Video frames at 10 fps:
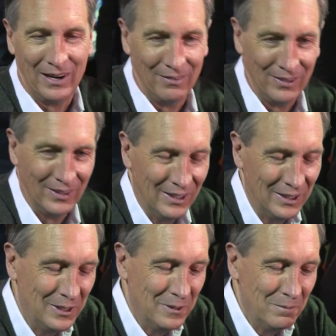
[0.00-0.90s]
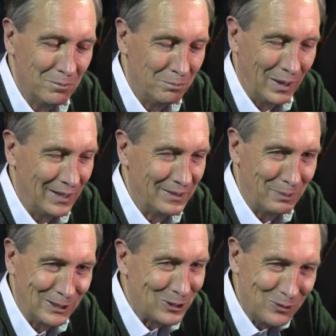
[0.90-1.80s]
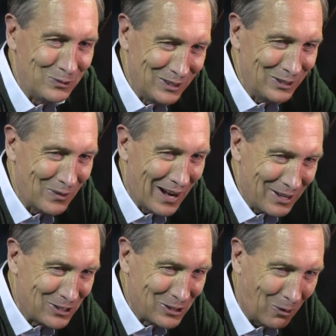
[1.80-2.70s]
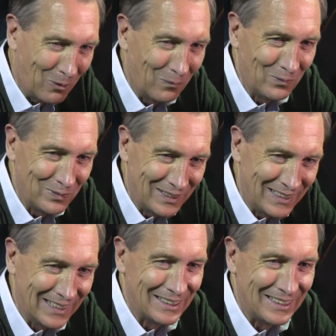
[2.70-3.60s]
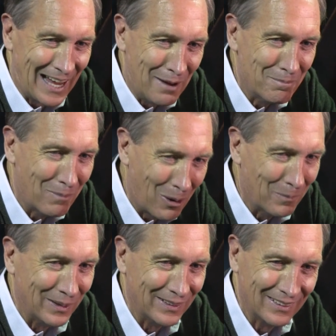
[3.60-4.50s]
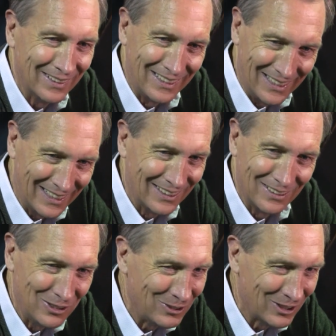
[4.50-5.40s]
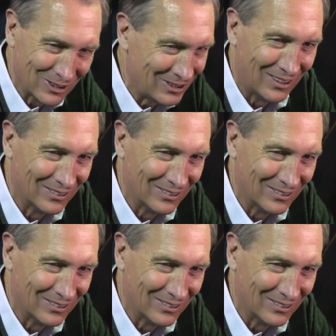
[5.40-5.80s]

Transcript: forever. Chris, but you don't get that moment again. You just